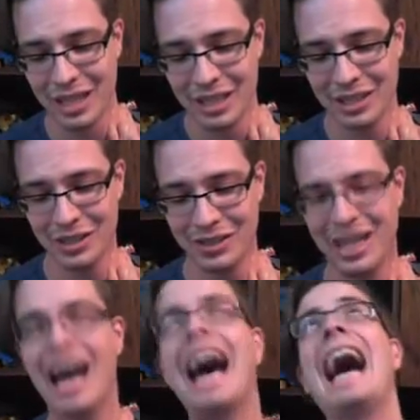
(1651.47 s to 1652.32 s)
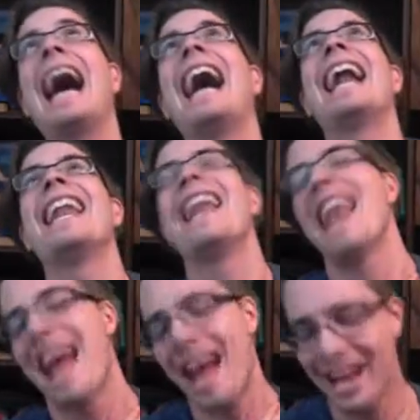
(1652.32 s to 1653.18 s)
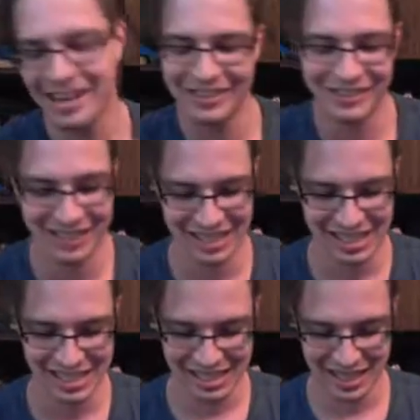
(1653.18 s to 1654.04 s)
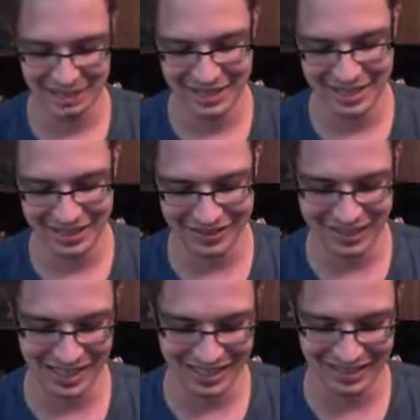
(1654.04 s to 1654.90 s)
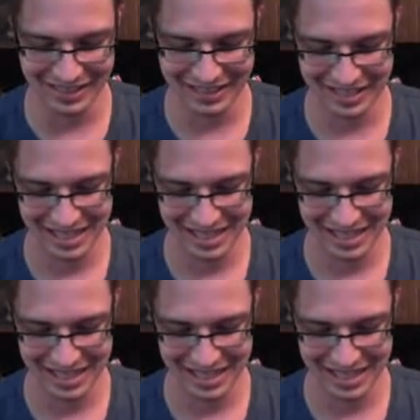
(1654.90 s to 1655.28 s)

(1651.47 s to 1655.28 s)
Don't. No! I'm so close.